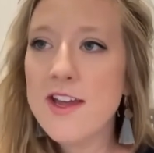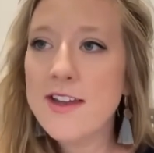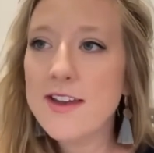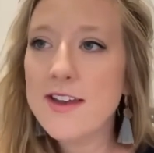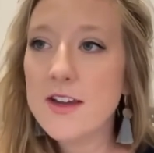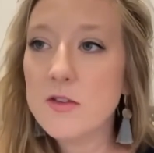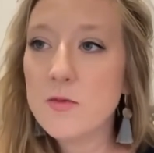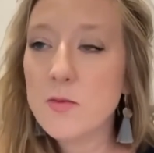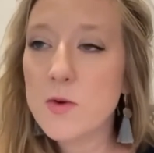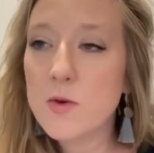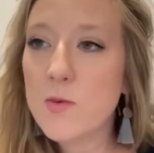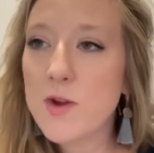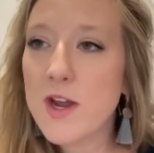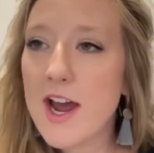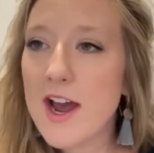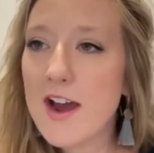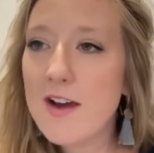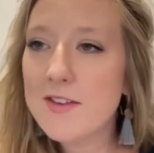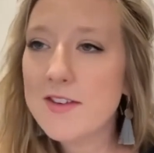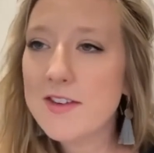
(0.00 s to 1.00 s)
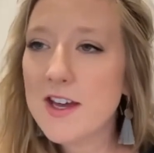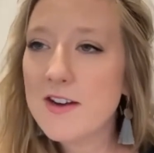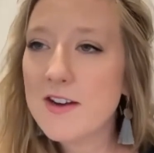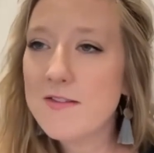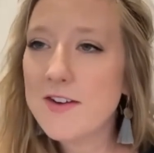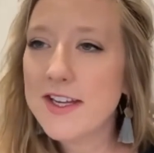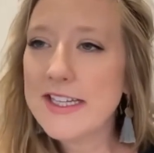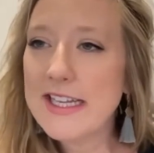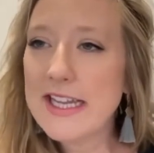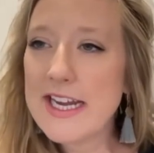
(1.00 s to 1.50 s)
Next one we have is out of
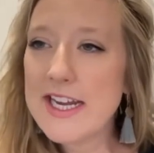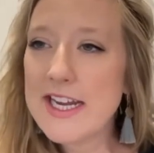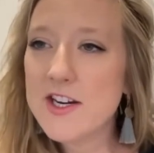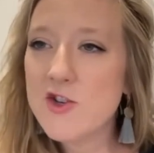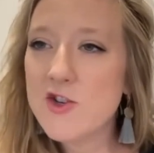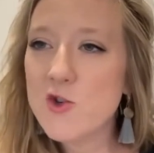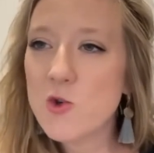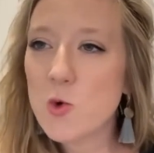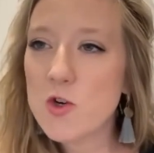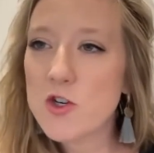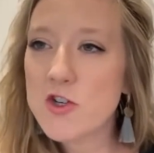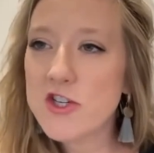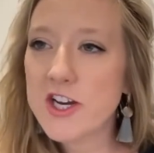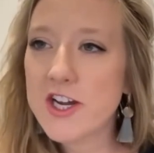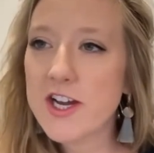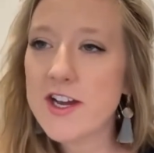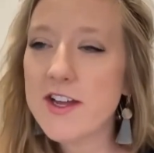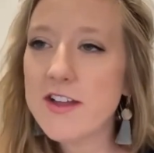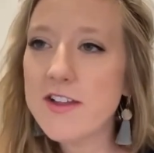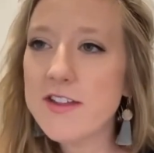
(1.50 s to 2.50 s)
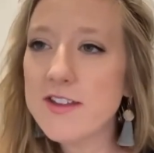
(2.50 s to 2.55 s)
Atlanta, Georgia.